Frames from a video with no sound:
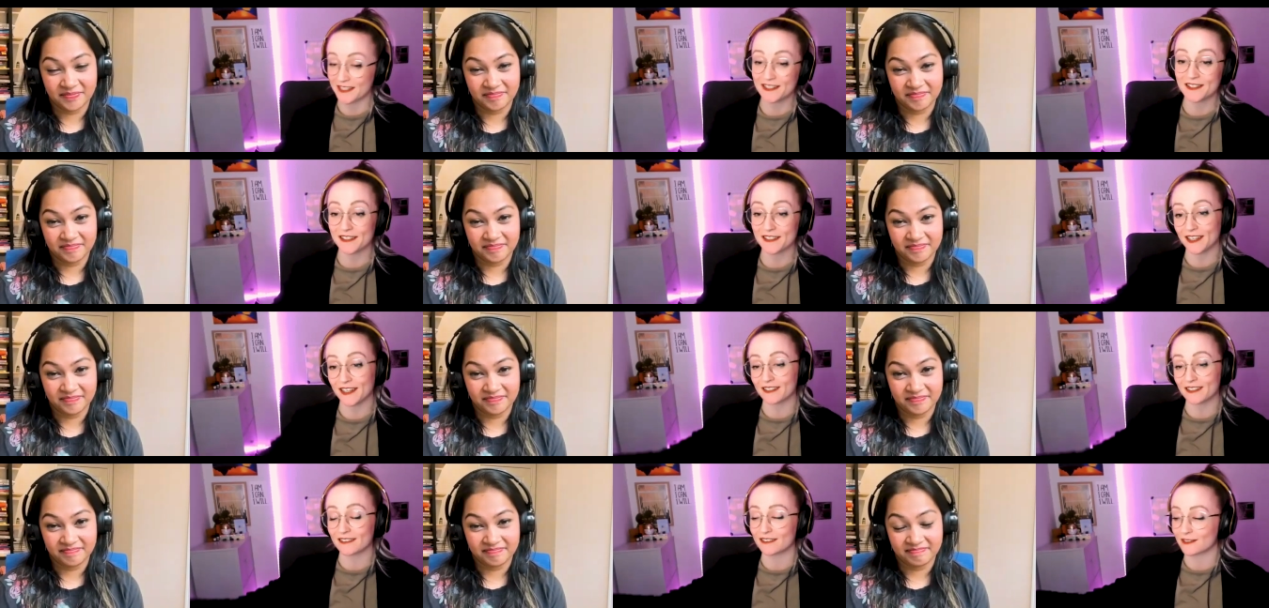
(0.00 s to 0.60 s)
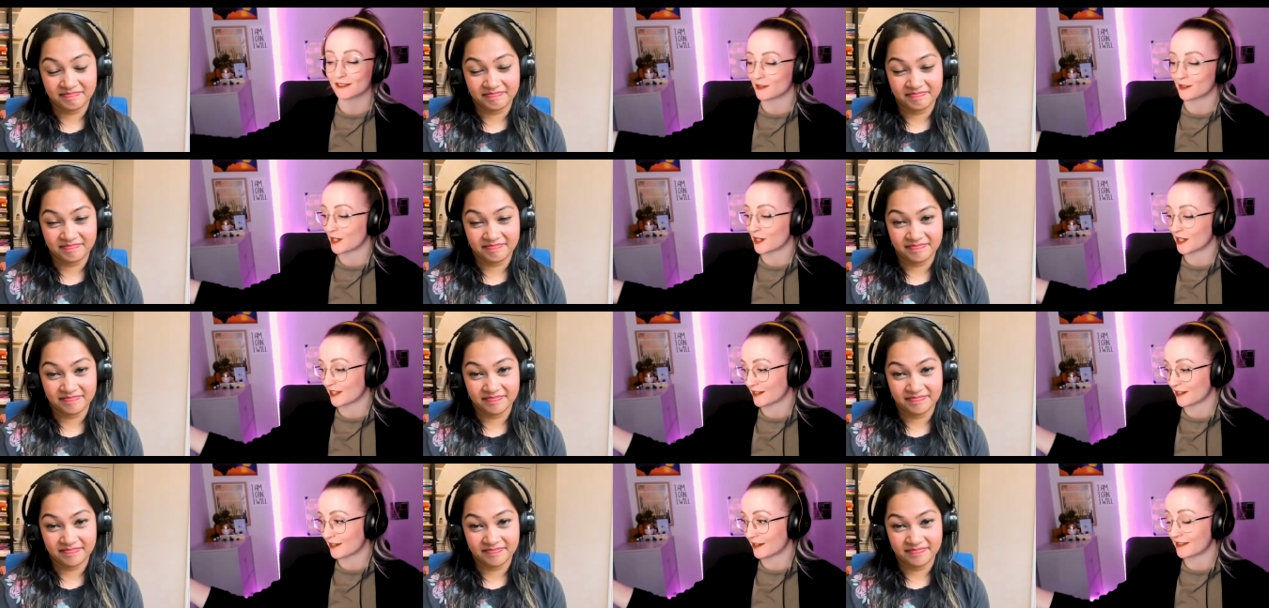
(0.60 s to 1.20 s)
Speaker 1: listeners again,
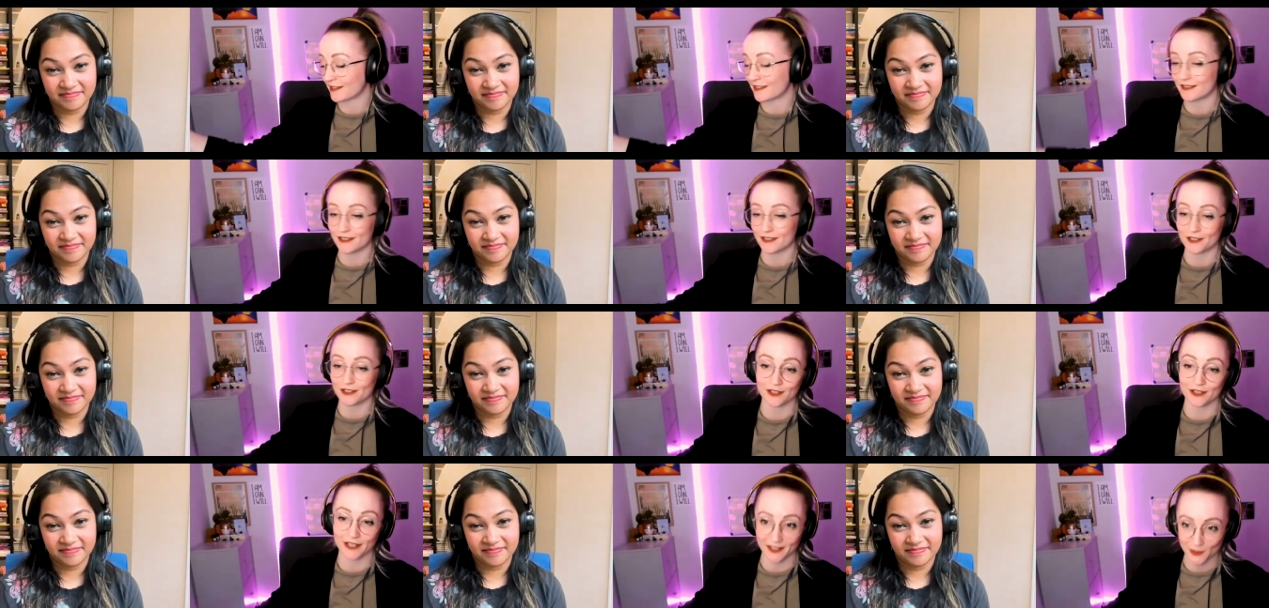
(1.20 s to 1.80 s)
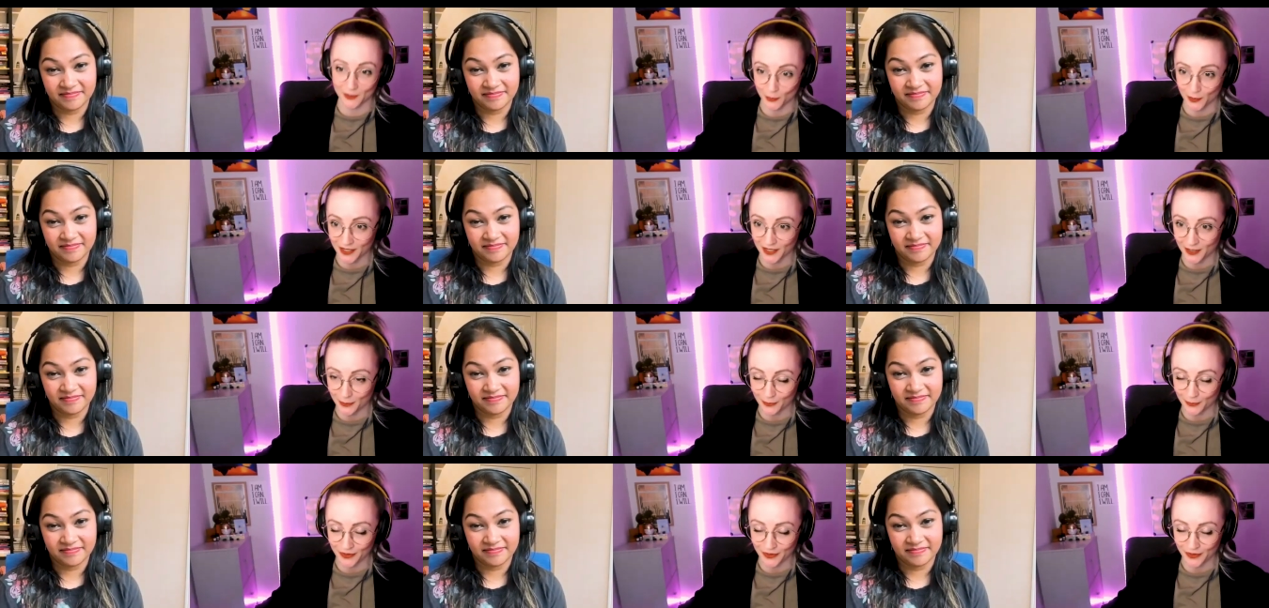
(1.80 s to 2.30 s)
like I see you next week